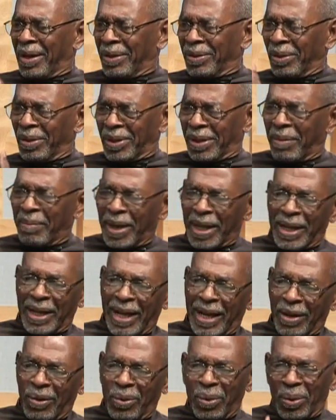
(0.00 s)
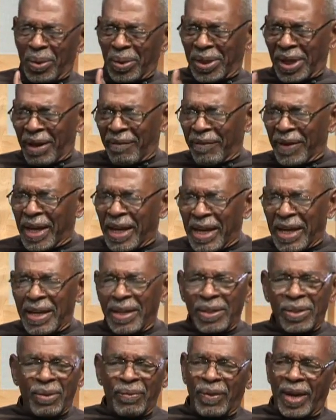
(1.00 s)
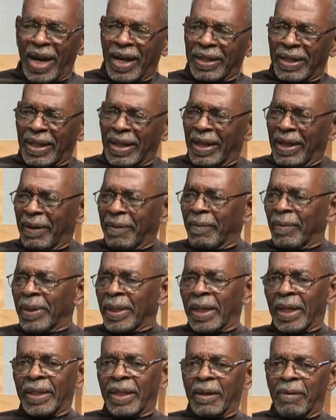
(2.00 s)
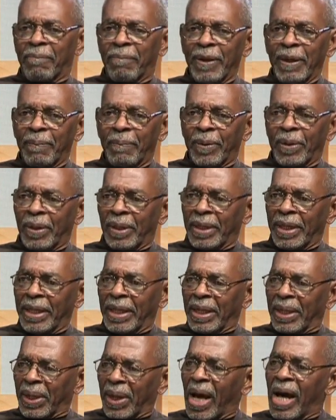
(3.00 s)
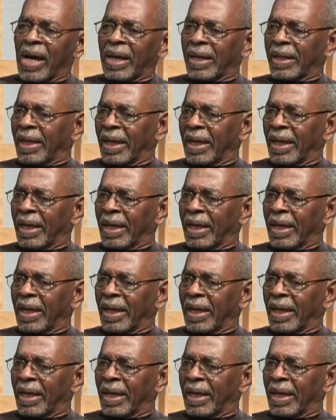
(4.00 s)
somebody like Hugo Chavez. You've got the people in Iraq